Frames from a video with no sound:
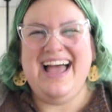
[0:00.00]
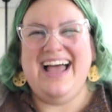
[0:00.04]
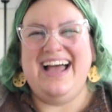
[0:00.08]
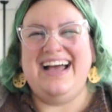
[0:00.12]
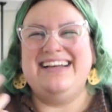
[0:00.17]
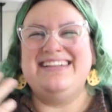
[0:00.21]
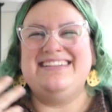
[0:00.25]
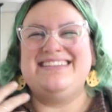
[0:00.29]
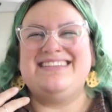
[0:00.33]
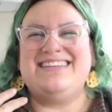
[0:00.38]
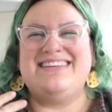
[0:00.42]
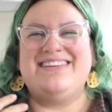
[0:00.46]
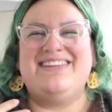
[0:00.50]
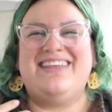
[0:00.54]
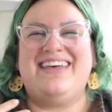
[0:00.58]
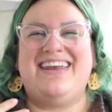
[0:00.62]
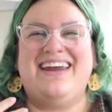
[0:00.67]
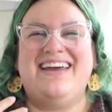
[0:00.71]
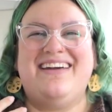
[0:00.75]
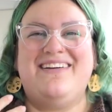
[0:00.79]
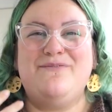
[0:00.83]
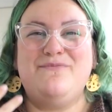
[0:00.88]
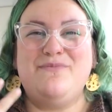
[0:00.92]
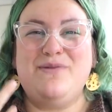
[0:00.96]
And so that
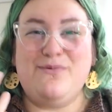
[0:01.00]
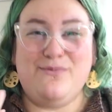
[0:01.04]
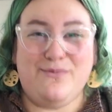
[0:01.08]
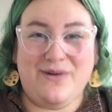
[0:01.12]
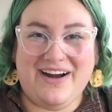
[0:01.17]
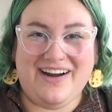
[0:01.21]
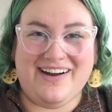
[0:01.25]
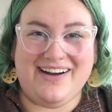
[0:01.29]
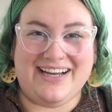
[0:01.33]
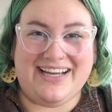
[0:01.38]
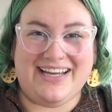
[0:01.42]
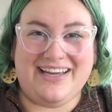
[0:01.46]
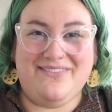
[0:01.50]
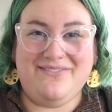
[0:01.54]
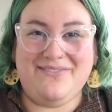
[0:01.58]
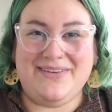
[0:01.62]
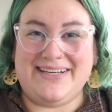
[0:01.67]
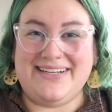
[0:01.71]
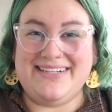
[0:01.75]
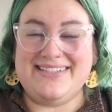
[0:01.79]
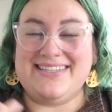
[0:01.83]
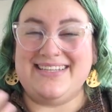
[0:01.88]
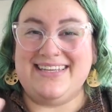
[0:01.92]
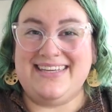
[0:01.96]
I could be wearing it,
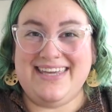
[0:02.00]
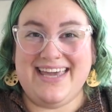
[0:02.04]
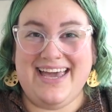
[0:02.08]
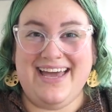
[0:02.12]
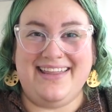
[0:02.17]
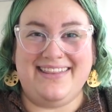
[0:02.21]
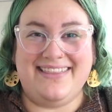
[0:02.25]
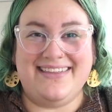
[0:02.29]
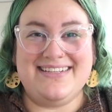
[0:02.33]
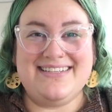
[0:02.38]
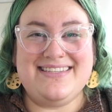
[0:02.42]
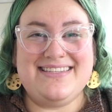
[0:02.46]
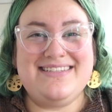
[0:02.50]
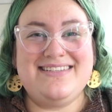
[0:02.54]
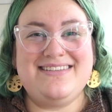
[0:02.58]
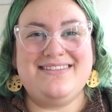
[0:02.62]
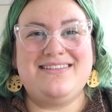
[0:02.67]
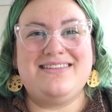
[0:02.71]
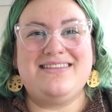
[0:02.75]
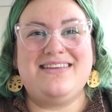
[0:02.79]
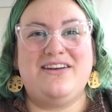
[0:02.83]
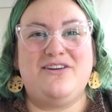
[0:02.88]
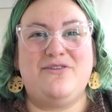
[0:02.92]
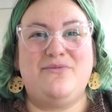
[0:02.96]
because again, this is
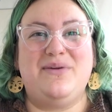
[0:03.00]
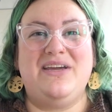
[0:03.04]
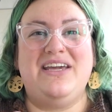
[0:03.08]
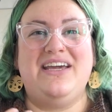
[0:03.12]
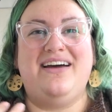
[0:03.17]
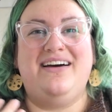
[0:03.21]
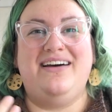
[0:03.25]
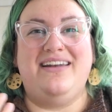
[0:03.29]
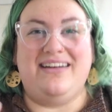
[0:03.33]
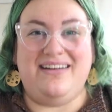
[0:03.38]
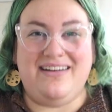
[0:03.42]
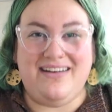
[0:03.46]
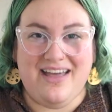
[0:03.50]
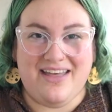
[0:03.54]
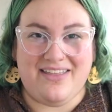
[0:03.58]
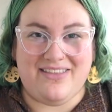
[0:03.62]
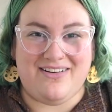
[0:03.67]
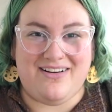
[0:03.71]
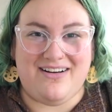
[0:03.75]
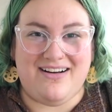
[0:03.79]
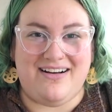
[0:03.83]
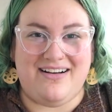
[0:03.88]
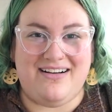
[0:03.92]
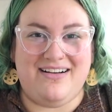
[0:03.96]
just gonna be
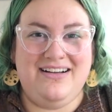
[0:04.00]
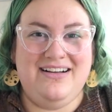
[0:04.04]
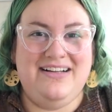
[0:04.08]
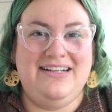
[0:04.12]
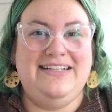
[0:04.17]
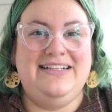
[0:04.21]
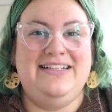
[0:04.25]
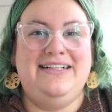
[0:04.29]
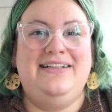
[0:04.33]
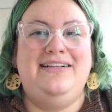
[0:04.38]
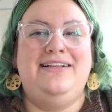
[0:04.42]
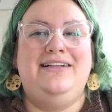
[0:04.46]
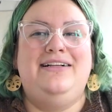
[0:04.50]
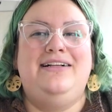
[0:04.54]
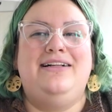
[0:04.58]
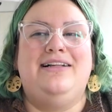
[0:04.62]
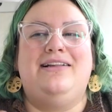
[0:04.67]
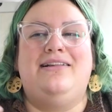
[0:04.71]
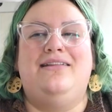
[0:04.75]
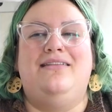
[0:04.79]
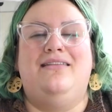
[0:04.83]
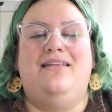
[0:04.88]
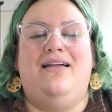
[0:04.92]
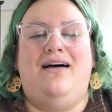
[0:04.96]
another
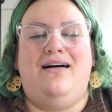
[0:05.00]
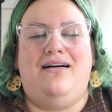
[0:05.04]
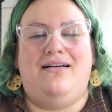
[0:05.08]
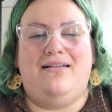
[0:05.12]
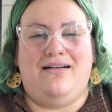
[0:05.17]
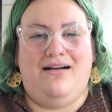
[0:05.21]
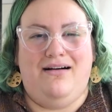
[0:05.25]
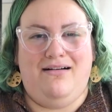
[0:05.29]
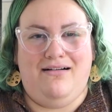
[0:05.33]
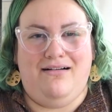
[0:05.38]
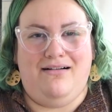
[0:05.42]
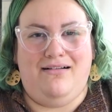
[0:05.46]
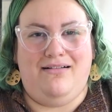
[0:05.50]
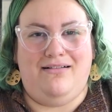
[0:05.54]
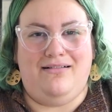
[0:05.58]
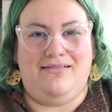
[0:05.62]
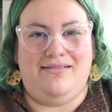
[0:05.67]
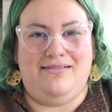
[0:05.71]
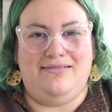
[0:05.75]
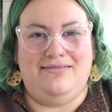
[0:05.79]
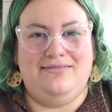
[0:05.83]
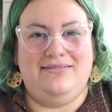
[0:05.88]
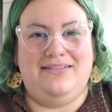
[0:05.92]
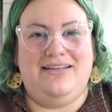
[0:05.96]
long
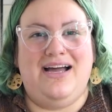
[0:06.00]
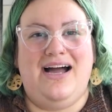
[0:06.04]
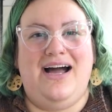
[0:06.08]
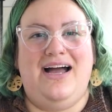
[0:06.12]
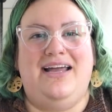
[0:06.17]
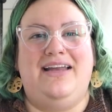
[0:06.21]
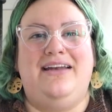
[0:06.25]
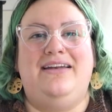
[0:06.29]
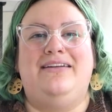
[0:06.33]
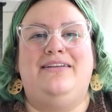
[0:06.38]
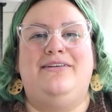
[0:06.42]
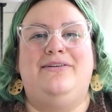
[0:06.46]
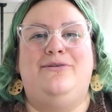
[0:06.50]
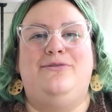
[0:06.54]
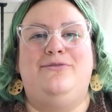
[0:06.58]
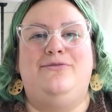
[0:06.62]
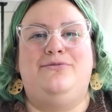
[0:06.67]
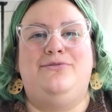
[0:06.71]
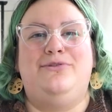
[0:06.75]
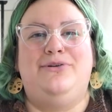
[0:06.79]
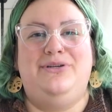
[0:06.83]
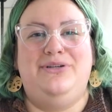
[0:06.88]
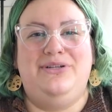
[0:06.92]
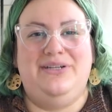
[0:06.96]
haul kind
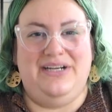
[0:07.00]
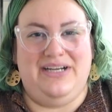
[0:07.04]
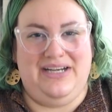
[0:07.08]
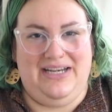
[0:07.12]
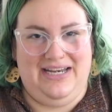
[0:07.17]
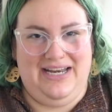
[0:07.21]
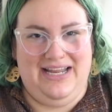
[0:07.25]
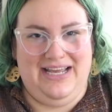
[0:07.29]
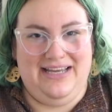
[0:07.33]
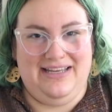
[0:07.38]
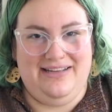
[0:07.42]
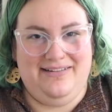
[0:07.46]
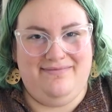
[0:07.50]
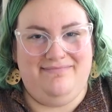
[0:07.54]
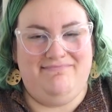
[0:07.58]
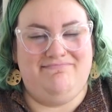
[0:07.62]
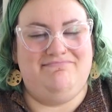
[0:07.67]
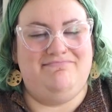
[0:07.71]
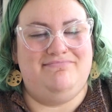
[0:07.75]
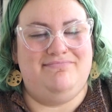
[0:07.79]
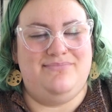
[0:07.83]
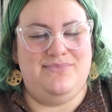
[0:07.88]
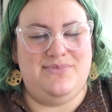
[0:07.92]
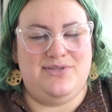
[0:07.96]
of knit,
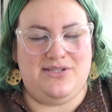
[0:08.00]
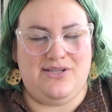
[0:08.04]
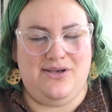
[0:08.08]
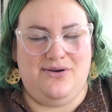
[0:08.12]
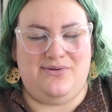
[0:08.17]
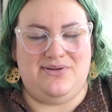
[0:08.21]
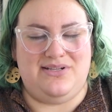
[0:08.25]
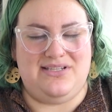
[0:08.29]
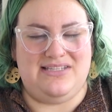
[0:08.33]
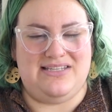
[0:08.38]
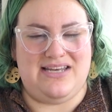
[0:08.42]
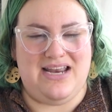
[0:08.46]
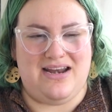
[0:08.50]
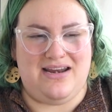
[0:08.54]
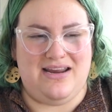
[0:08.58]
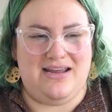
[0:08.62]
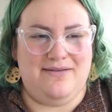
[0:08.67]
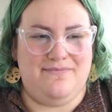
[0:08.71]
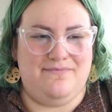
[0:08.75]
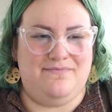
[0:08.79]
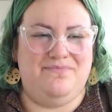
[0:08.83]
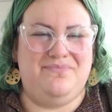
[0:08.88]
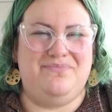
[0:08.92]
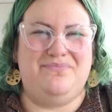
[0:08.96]
slow and
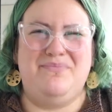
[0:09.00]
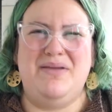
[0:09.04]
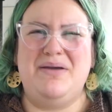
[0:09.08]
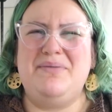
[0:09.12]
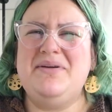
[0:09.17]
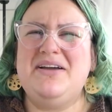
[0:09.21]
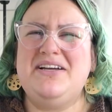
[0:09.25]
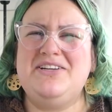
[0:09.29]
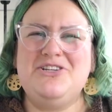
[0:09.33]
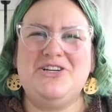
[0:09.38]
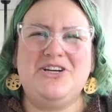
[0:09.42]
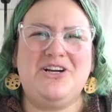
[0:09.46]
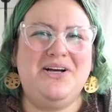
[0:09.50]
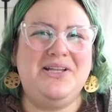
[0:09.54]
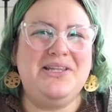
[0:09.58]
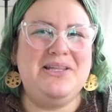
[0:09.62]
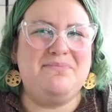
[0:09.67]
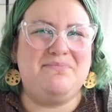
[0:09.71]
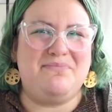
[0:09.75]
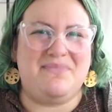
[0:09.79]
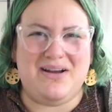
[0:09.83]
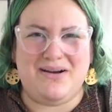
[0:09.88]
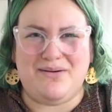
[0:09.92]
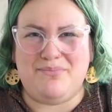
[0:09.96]
steady. Maybe I should call
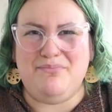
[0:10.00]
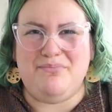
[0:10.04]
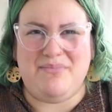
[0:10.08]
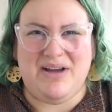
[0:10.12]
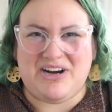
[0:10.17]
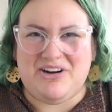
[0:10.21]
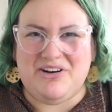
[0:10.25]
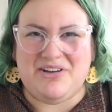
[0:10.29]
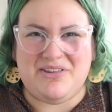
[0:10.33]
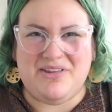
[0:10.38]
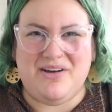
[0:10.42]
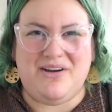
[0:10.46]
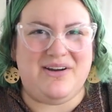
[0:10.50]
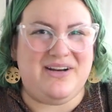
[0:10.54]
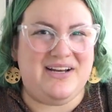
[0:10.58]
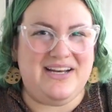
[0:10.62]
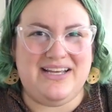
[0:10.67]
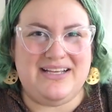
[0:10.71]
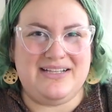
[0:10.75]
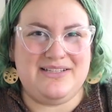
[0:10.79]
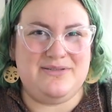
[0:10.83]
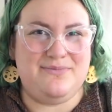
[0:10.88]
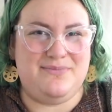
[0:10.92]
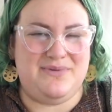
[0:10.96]
them marathon
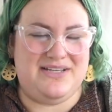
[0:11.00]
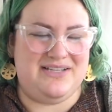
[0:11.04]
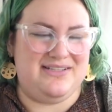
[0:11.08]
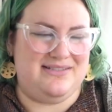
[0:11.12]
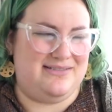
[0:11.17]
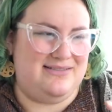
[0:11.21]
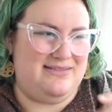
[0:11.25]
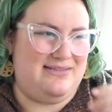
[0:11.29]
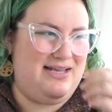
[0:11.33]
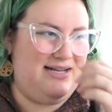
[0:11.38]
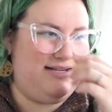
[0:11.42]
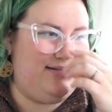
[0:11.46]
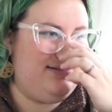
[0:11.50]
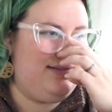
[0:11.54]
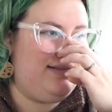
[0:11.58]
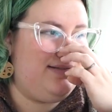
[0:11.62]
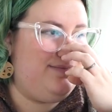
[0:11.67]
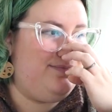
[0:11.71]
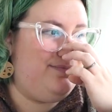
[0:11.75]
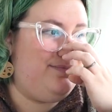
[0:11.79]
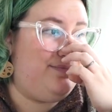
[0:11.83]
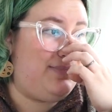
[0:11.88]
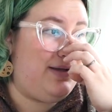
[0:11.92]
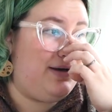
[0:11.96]
knits, because
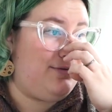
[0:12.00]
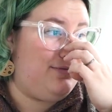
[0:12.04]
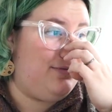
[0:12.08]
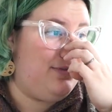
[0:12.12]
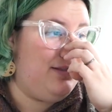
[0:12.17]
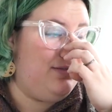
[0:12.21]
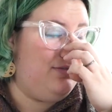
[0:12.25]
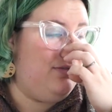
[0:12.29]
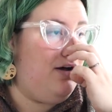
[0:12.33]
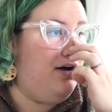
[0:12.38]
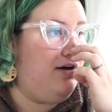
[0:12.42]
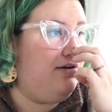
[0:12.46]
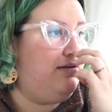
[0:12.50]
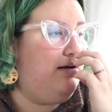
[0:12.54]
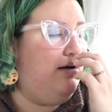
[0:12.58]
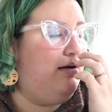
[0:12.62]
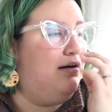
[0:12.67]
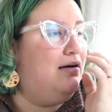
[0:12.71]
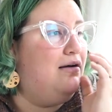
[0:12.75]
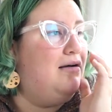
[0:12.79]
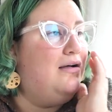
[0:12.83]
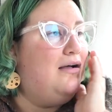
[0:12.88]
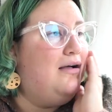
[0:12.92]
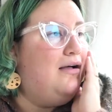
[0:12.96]
that's better than long
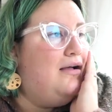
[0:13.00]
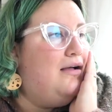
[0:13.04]
haul.